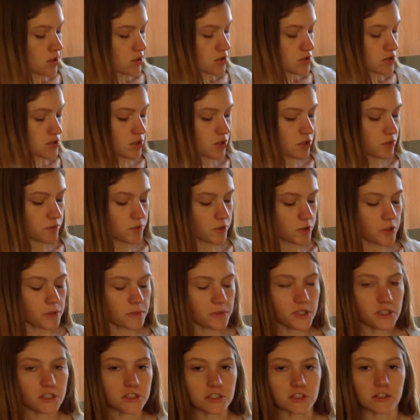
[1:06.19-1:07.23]
So the food I'm
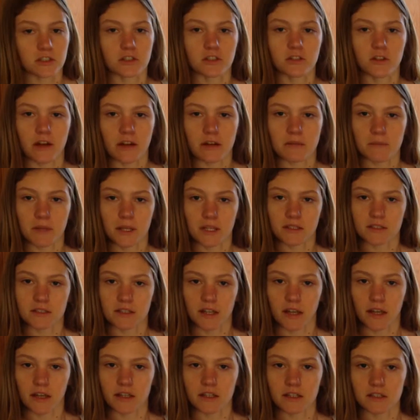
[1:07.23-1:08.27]
going to show you how to make
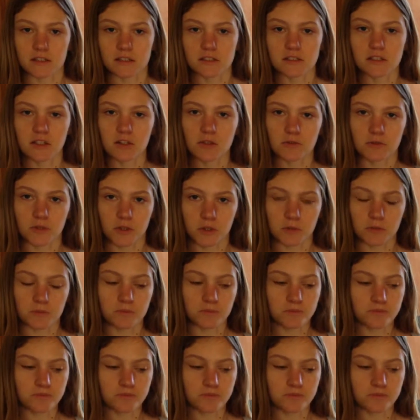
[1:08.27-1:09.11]
today is tofu.